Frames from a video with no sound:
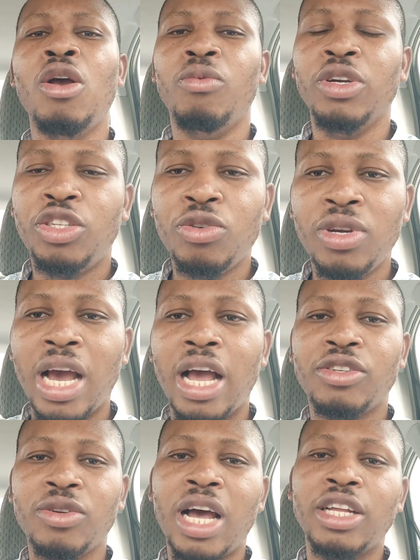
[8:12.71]
with you
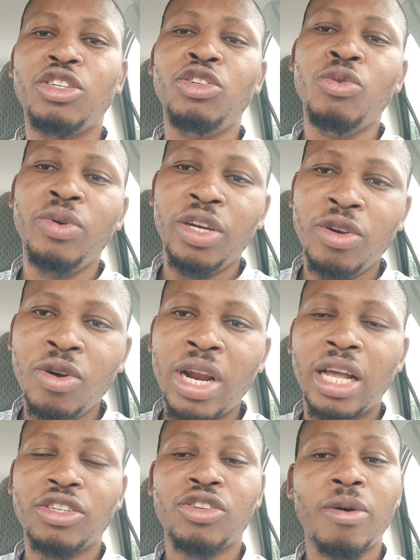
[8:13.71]
guys so that you will know
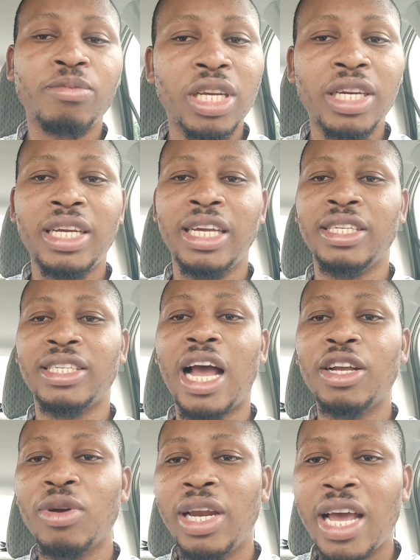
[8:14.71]
that something is
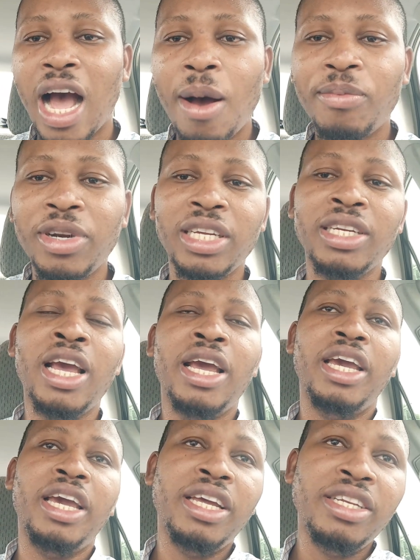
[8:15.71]
actually happening
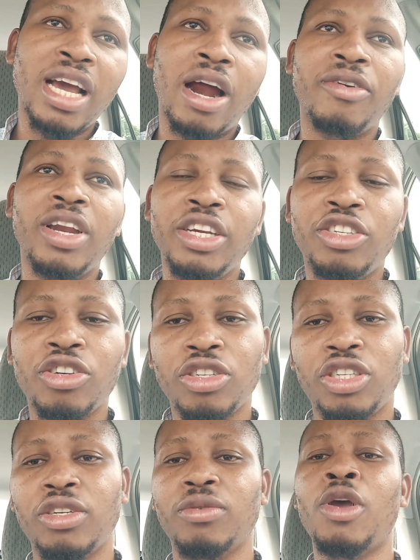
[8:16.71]
in their
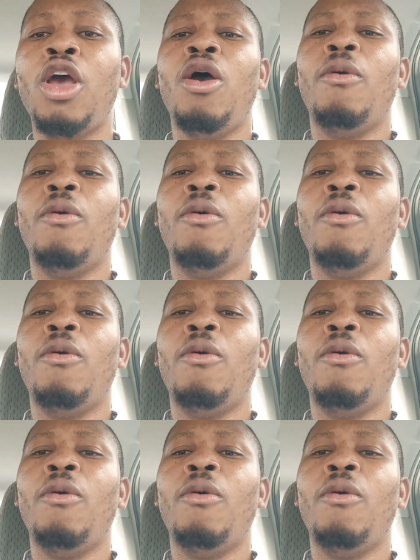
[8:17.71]
relationship.